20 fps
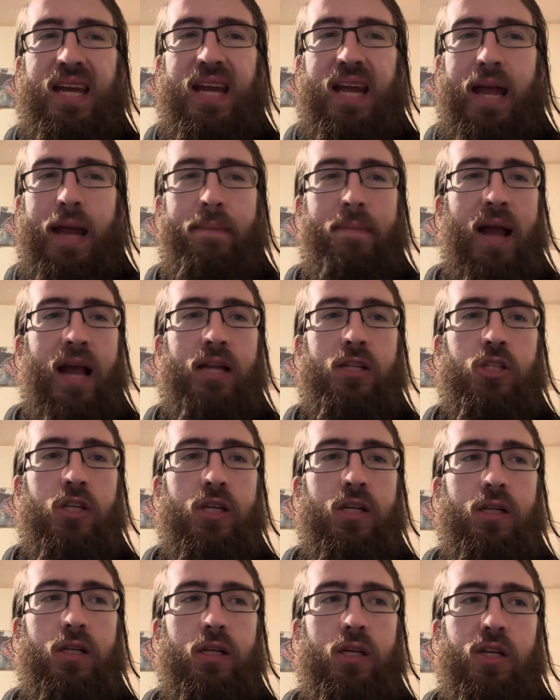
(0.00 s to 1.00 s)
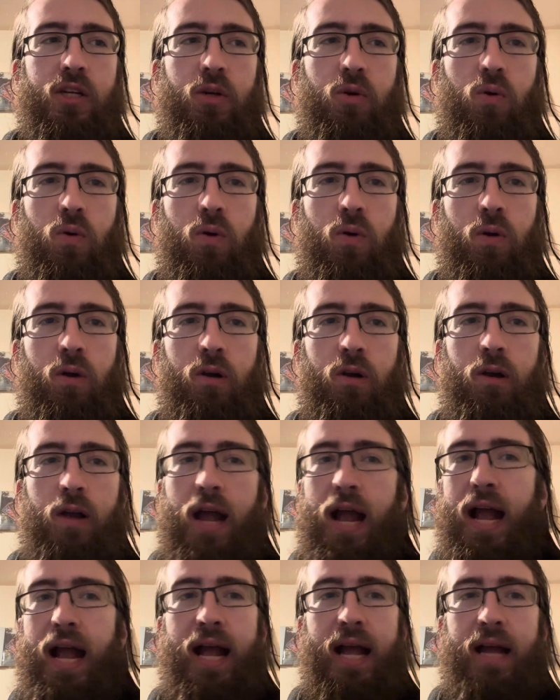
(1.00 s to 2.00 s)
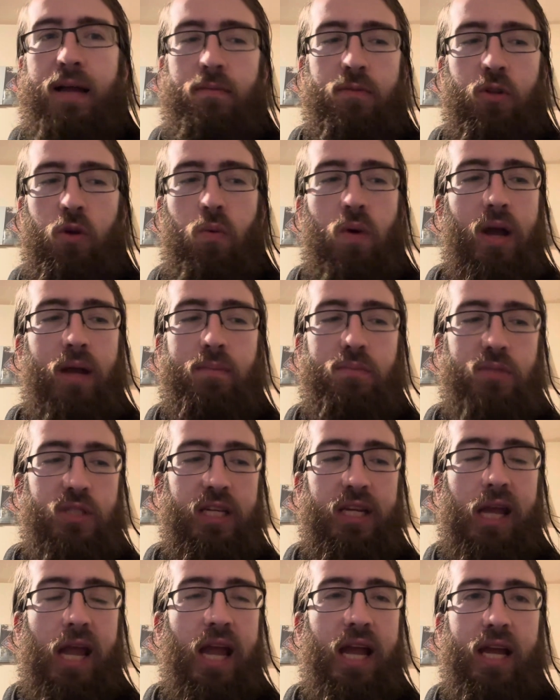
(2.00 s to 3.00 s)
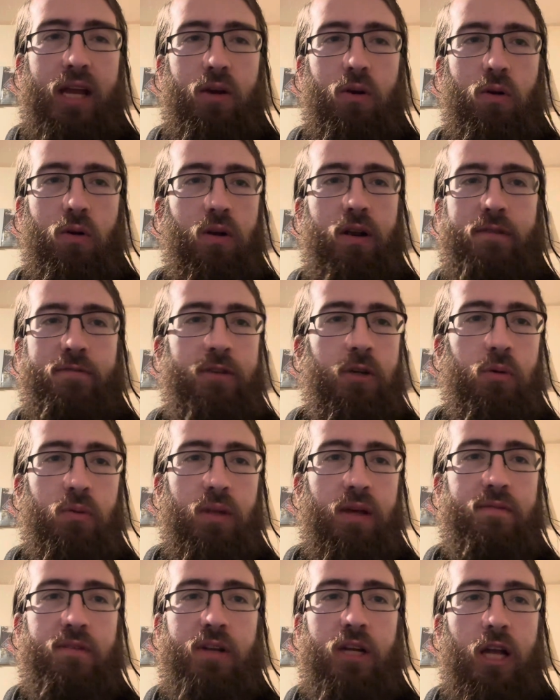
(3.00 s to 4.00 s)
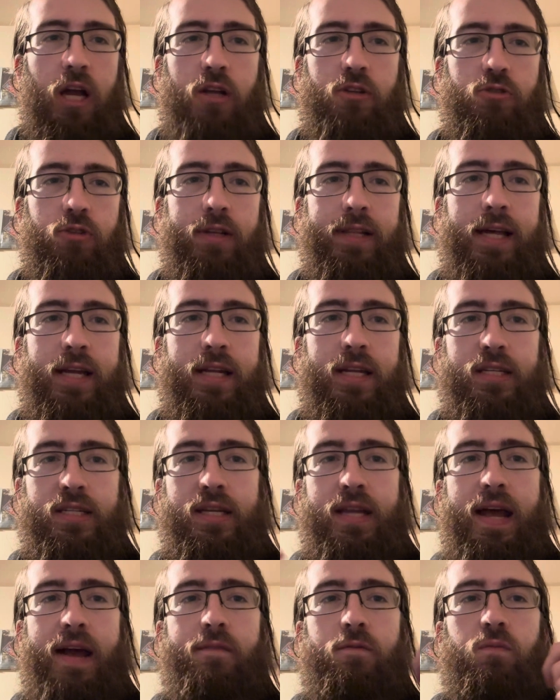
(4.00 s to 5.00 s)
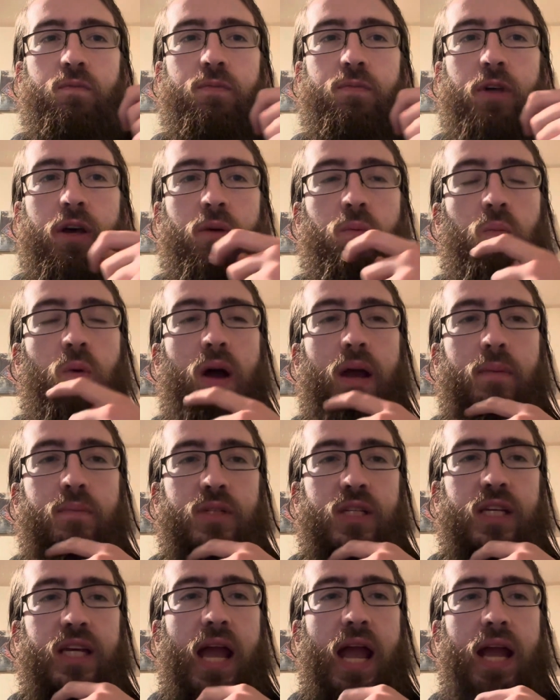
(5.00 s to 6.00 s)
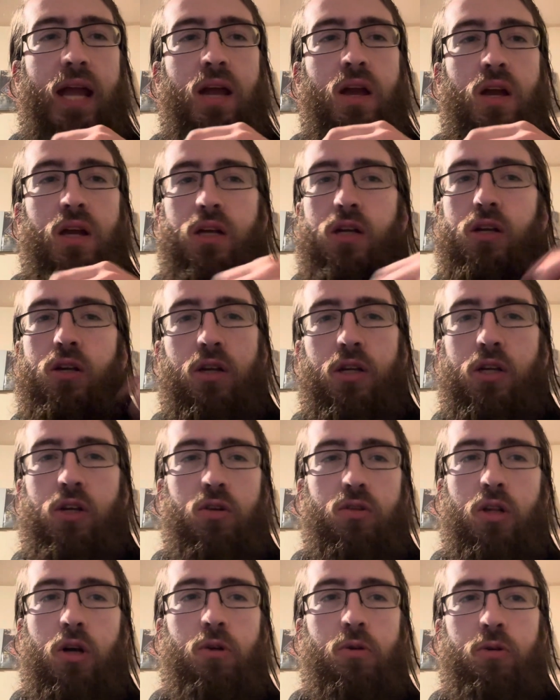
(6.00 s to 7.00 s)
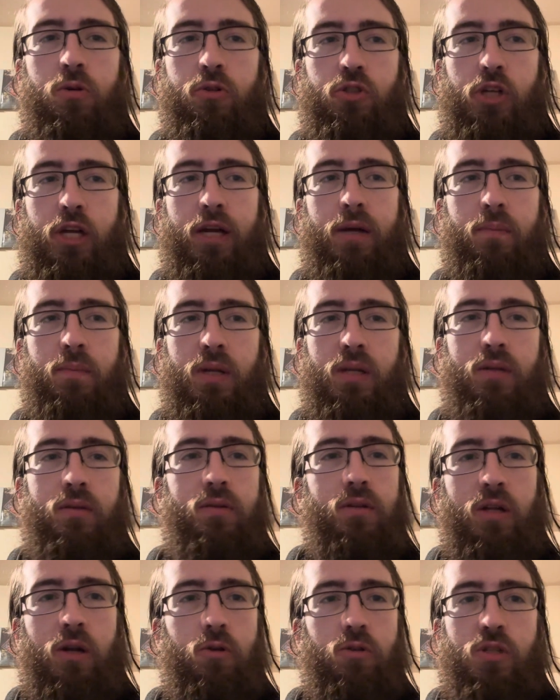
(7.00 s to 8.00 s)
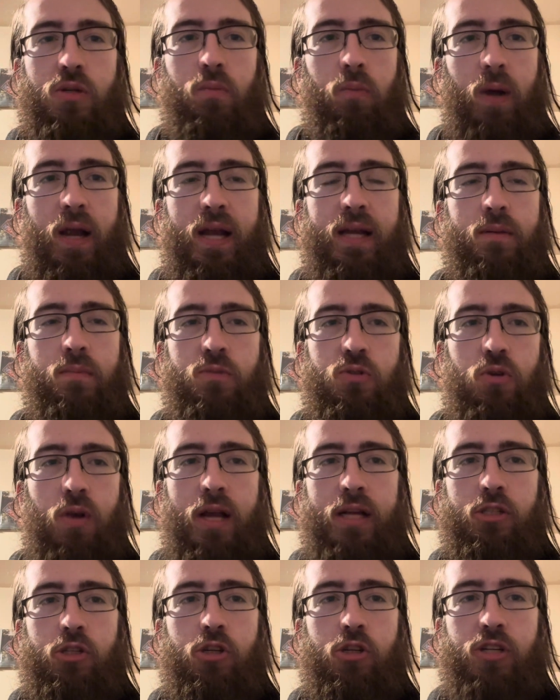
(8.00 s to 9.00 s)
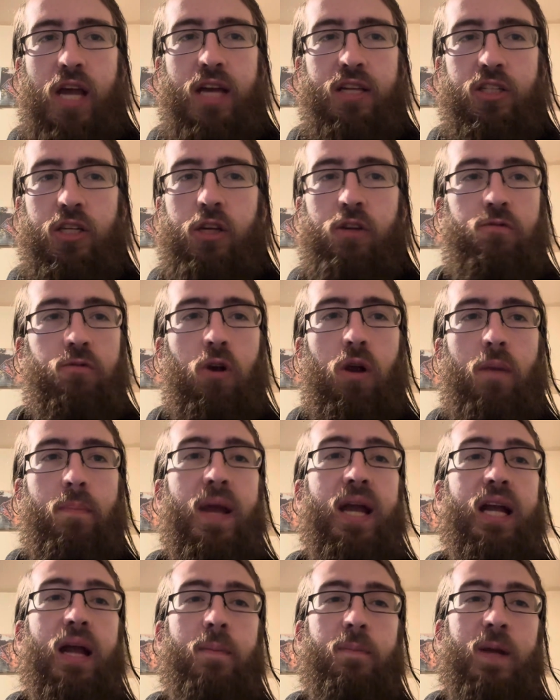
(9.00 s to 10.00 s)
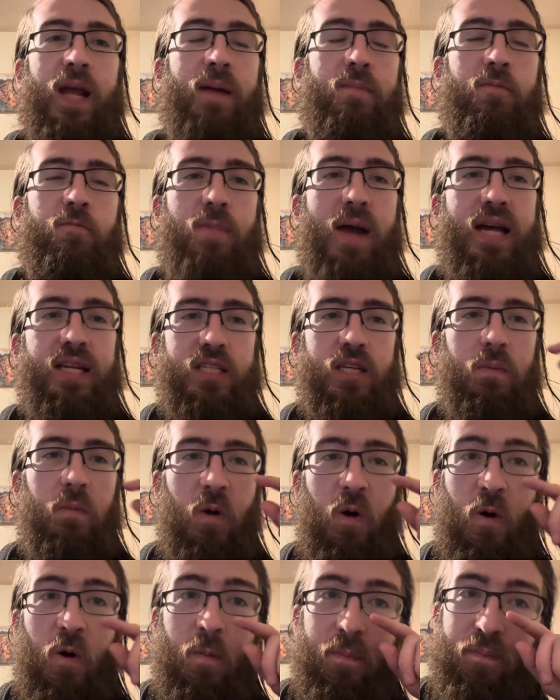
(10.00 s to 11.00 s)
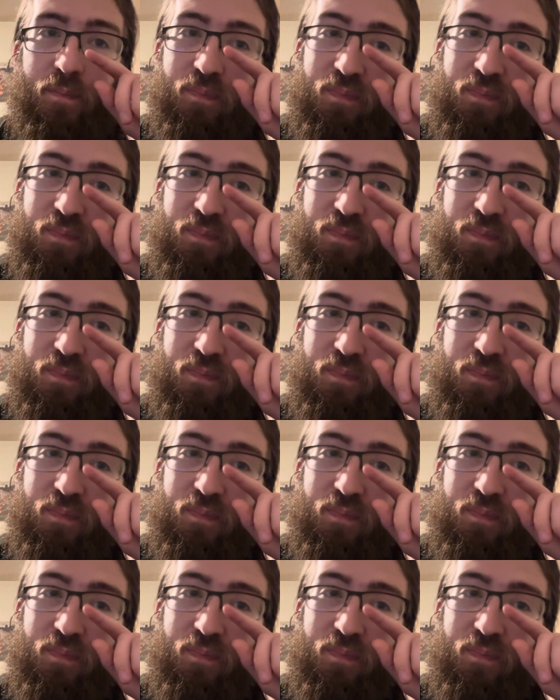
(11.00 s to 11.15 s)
imagine you're at the YMCA, or if you live in a country that doesn't have the YMCA, your local gym, and, some random strangers ask you for a pickup game of basketball.